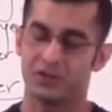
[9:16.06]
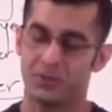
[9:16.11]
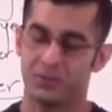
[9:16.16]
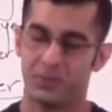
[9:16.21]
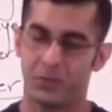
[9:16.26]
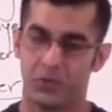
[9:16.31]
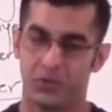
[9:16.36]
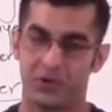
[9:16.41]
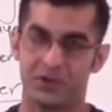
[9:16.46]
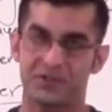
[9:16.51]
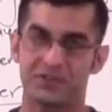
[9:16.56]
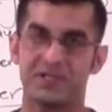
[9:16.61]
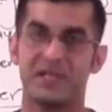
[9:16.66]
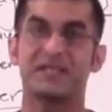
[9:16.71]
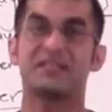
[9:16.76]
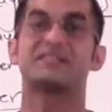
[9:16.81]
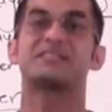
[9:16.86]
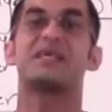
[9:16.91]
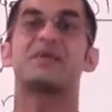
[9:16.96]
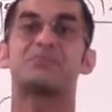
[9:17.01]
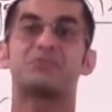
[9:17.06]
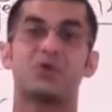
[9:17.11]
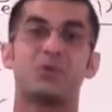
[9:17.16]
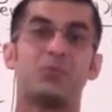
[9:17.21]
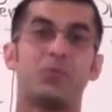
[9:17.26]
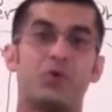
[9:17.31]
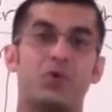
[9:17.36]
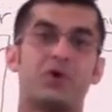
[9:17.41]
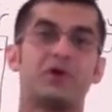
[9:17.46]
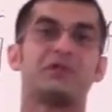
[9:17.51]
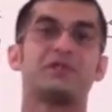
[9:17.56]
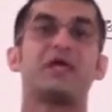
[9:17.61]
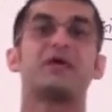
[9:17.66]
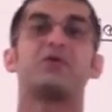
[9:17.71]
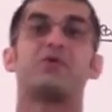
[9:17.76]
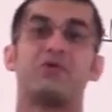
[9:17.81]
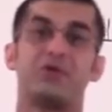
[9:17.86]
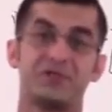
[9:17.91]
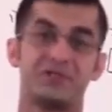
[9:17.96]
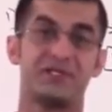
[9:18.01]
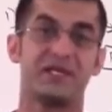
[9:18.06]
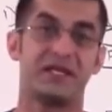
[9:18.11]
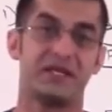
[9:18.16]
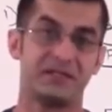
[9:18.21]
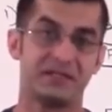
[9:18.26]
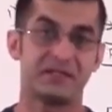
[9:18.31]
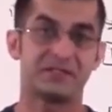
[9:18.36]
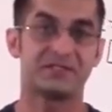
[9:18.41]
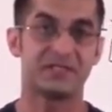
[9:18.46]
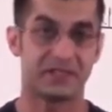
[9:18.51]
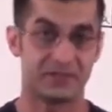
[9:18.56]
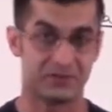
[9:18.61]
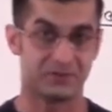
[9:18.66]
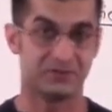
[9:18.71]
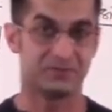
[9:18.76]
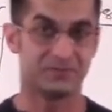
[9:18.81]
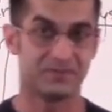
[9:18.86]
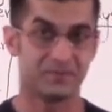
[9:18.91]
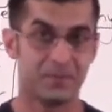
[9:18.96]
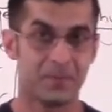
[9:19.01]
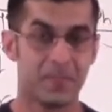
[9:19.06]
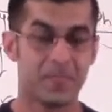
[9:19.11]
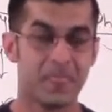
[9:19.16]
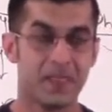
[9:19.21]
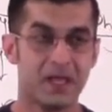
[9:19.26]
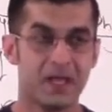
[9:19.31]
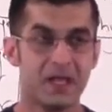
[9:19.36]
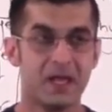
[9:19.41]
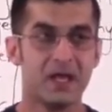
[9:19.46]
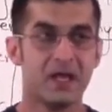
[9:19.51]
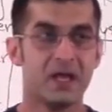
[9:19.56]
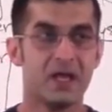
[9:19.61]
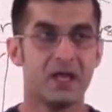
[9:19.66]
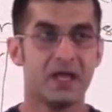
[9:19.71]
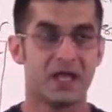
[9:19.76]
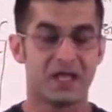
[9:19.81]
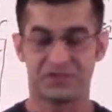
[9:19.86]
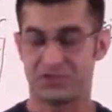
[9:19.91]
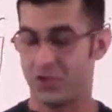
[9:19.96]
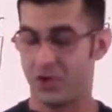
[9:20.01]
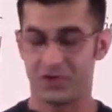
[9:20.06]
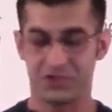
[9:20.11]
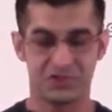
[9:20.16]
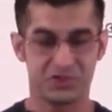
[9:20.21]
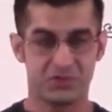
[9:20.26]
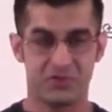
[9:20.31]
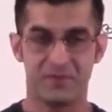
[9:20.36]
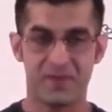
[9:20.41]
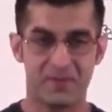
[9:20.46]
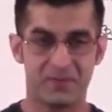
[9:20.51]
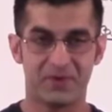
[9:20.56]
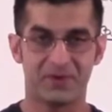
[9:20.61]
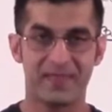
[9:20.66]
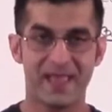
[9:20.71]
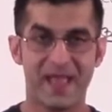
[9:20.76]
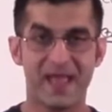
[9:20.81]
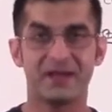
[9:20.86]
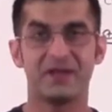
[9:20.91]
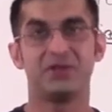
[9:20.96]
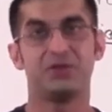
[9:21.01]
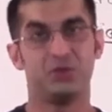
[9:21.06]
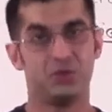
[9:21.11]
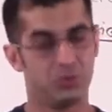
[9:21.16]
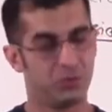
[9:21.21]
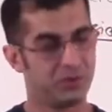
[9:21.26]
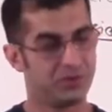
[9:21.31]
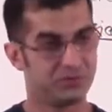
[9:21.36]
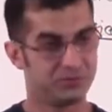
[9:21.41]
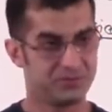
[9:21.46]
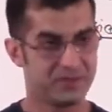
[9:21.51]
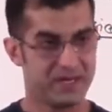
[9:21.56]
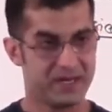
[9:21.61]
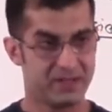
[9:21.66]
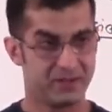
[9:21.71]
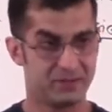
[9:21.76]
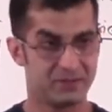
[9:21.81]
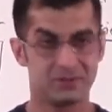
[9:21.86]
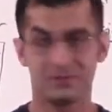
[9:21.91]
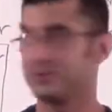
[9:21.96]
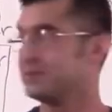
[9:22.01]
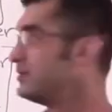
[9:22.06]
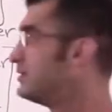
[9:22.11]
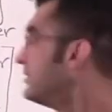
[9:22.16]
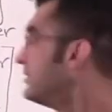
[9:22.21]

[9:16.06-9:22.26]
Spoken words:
other ports except the port that originated the signal. As long as you remember that, you will nail